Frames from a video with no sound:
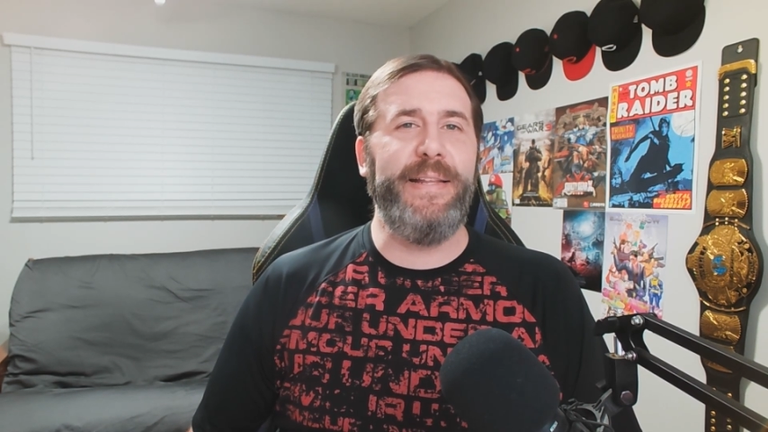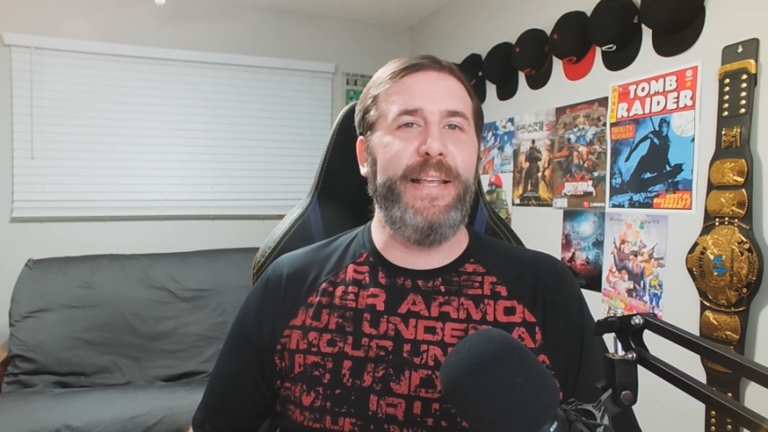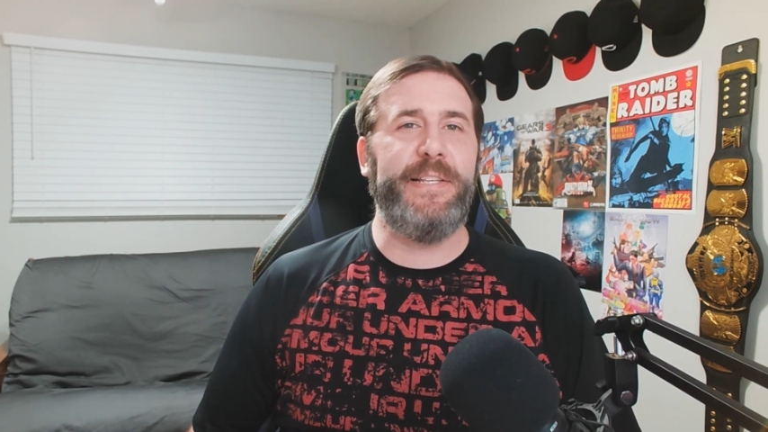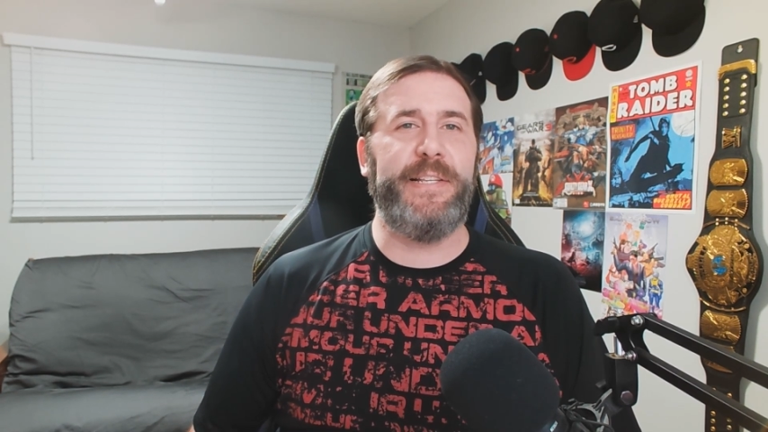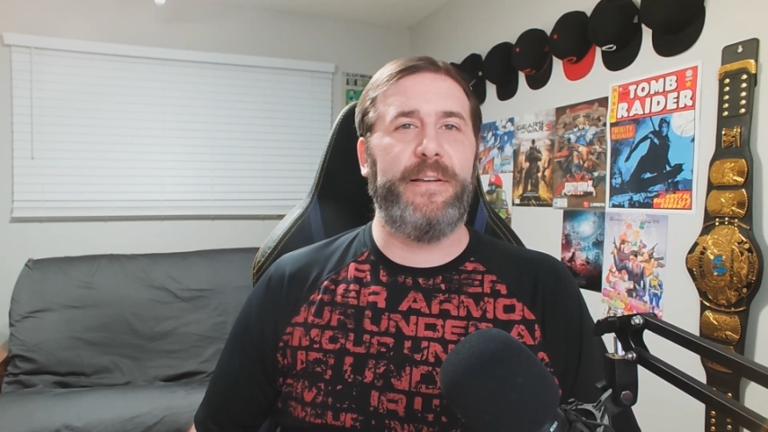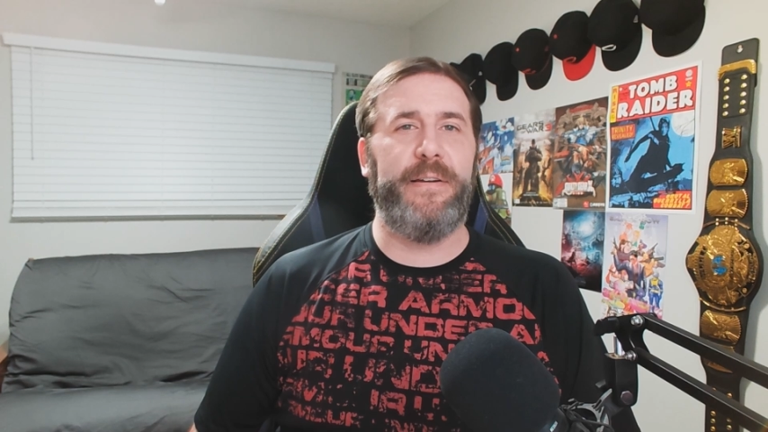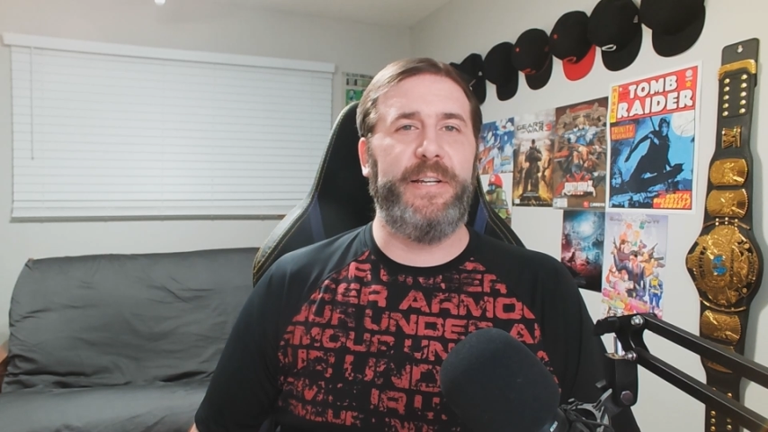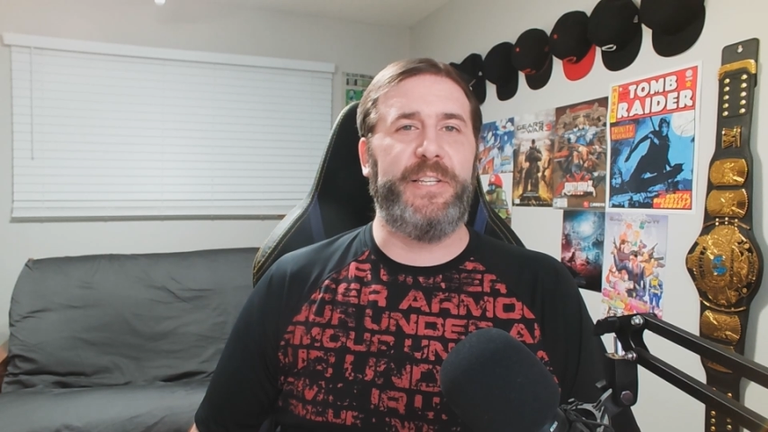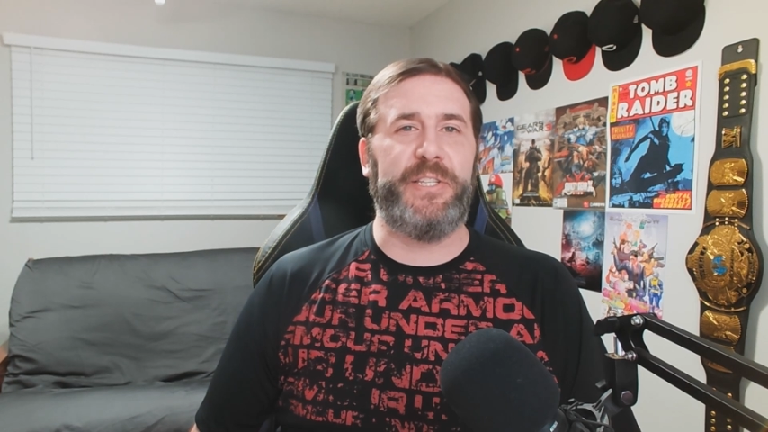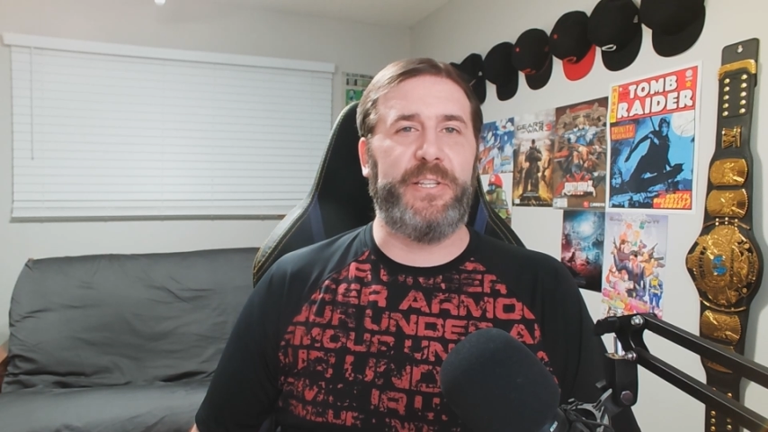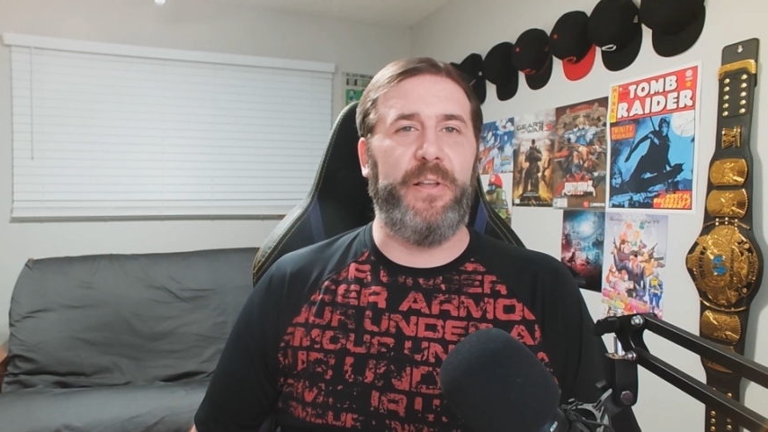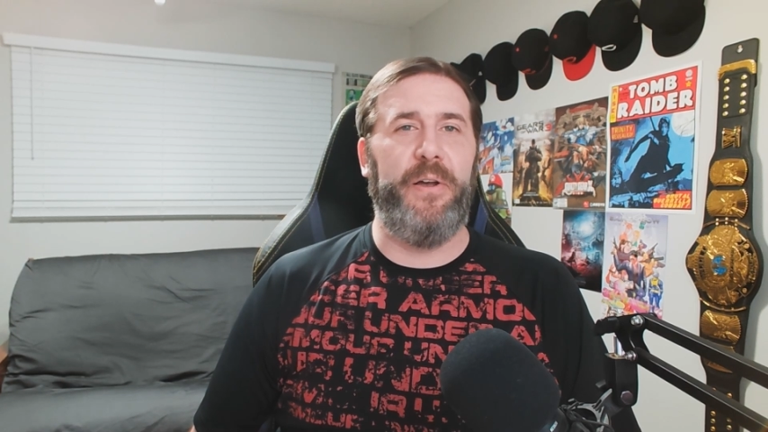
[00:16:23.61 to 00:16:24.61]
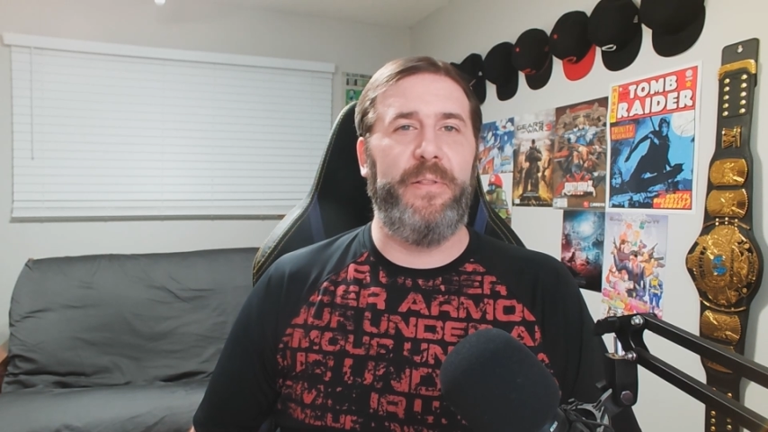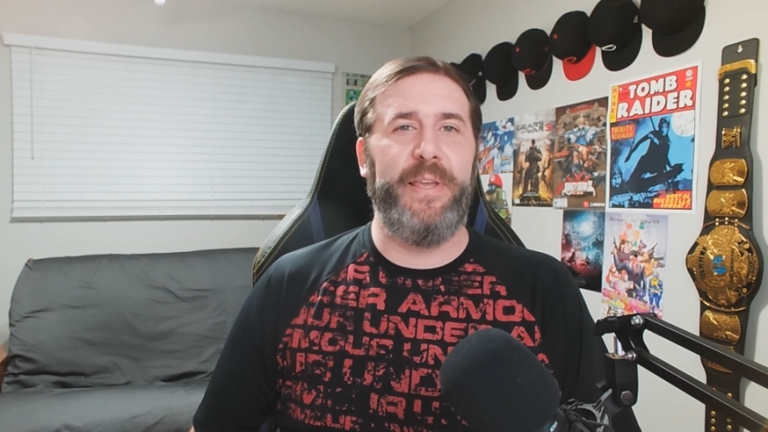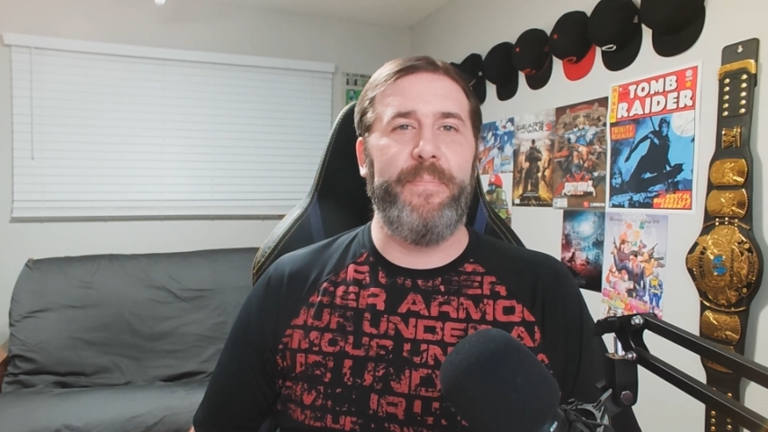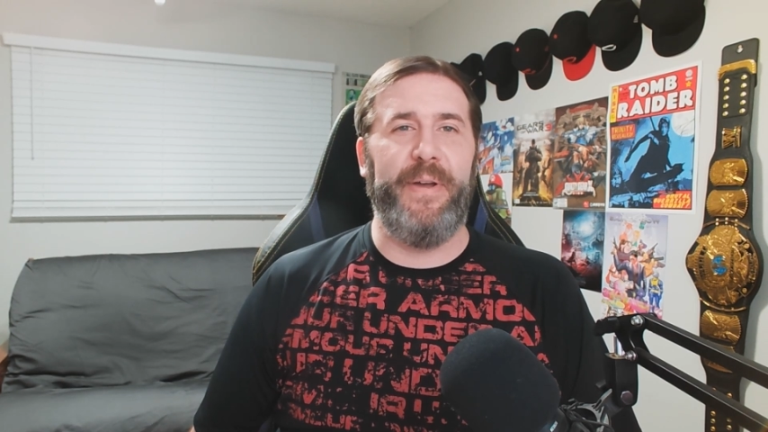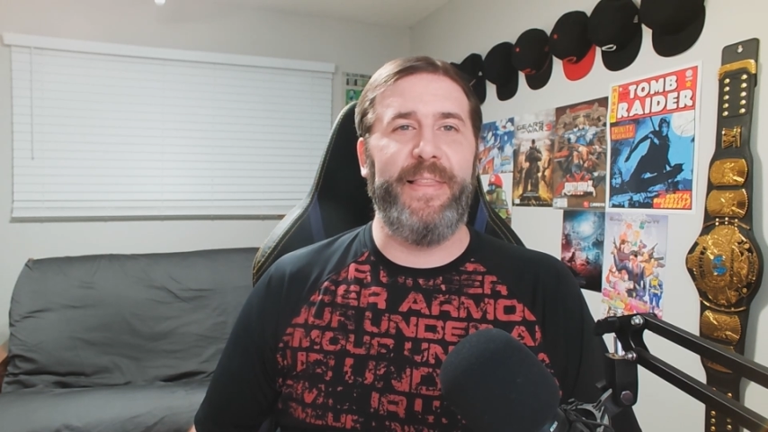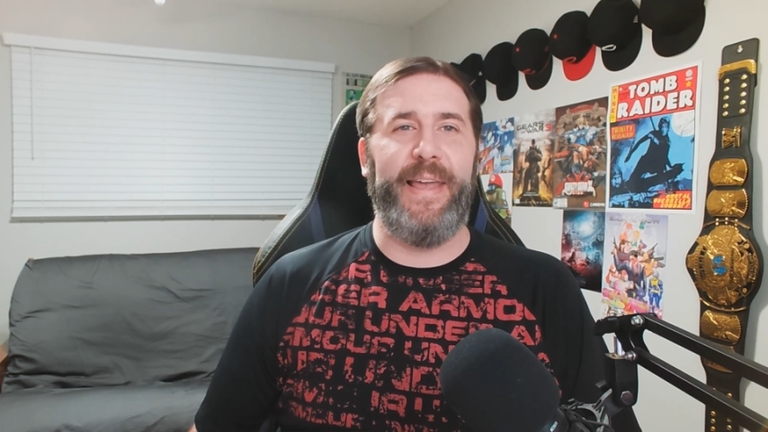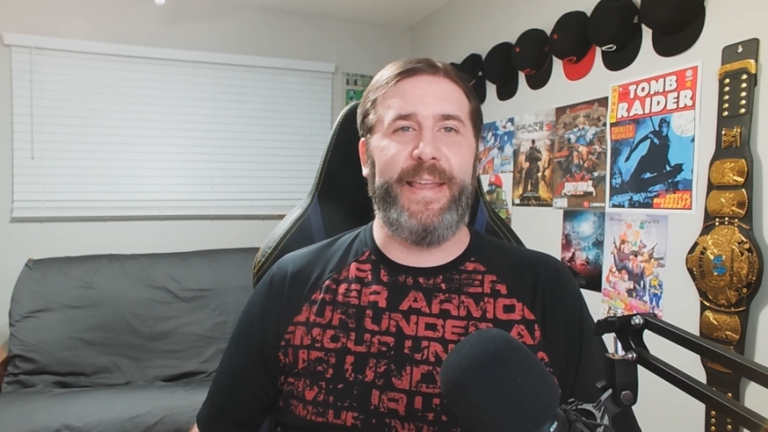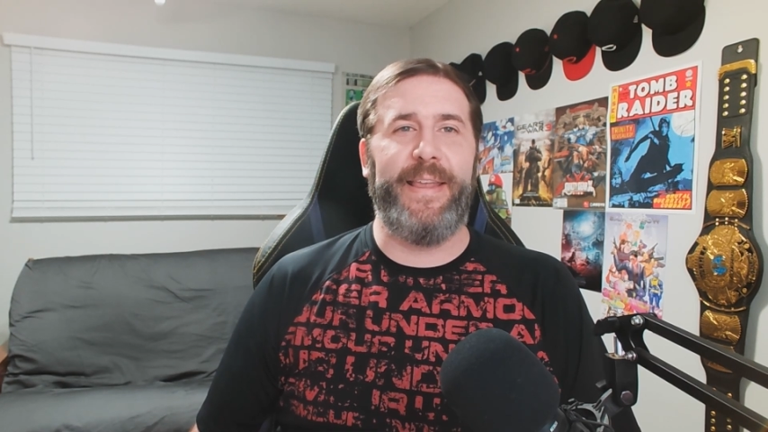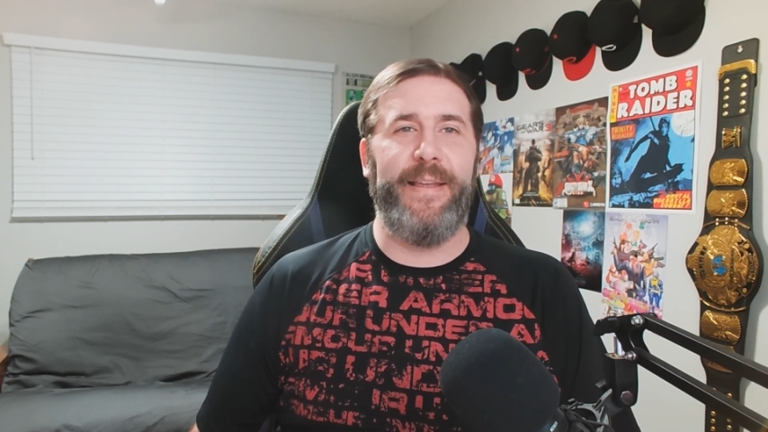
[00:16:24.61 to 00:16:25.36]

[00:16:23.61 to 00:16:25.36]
necessarily slowly, but like